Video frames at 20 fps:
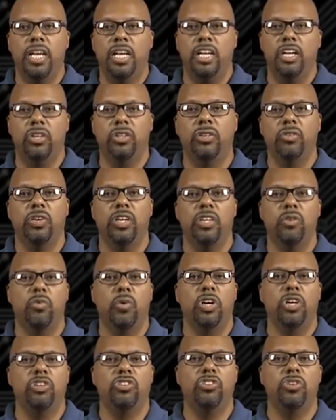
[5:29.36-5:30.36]
Can only read
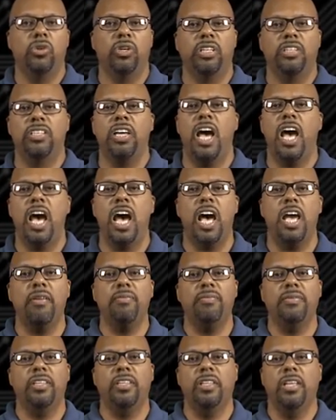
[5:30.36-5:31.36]
one or two at a
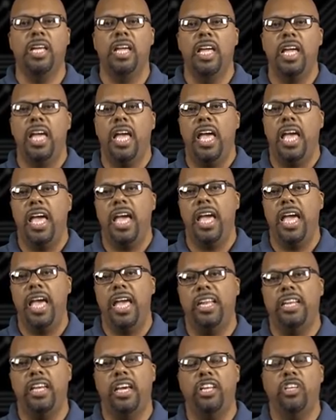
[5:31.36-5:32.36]
time.
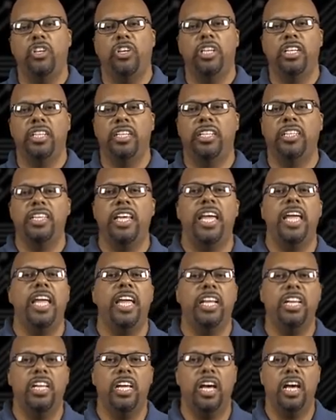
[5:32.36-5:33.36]
And you can
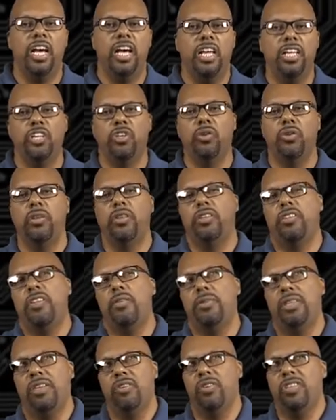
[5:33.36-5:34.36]
contain,
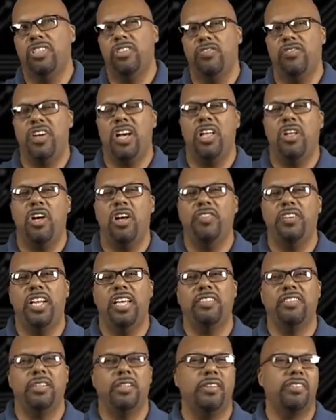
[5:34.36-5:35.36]
typically a register file often
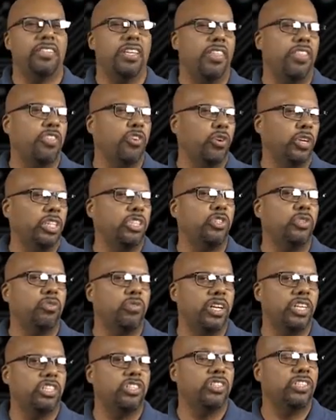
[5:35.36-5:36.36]
has like, say, 32
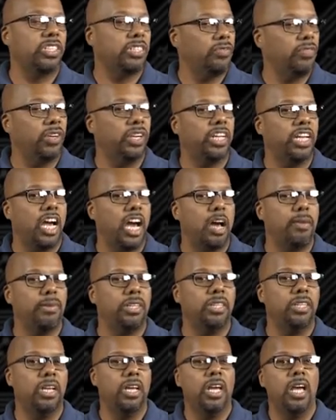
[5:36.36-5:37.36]
registers. That's very
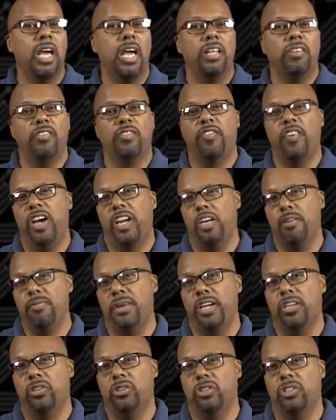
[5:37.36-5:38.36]
common to find in a
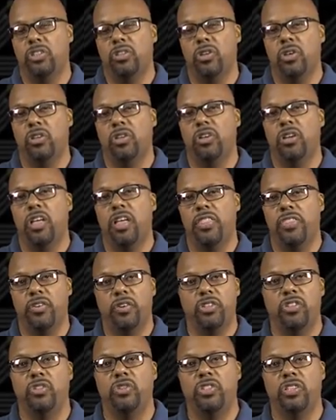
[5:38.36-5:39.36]
microcontroller,
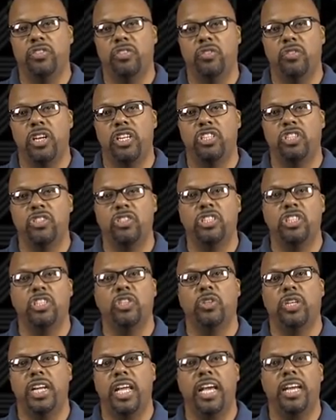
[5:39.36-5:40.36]
32 different registers that
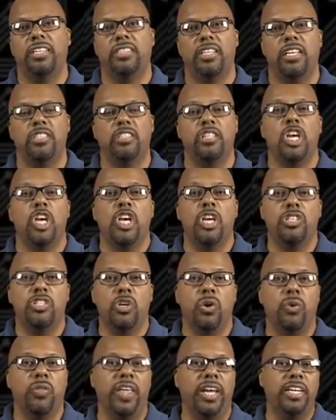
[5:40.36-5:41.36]
you can access.
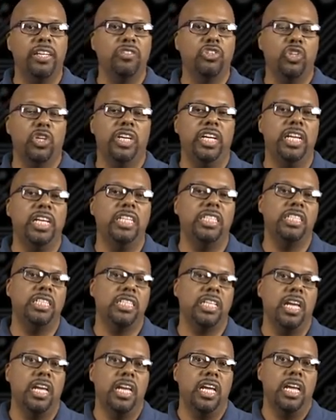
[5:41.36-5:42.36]
So that gives you a hint as
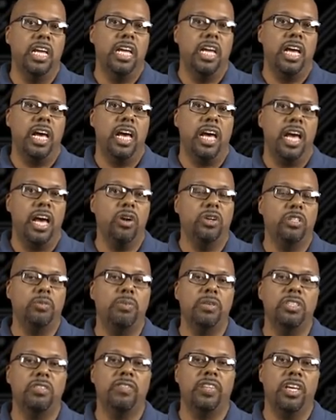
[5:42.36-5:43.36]
to how
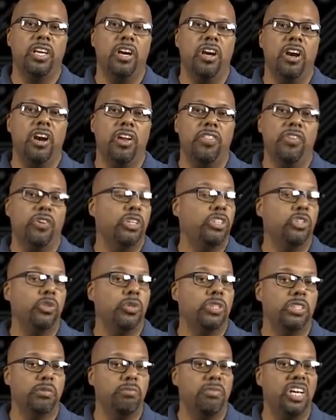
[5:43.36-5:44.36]
expensive they are. 32
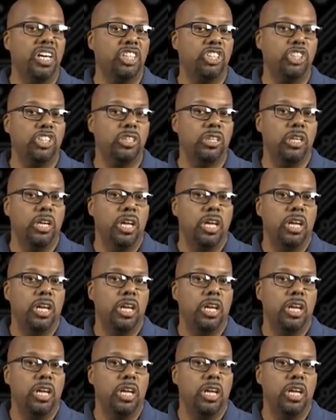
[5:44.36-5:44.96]
isn't much,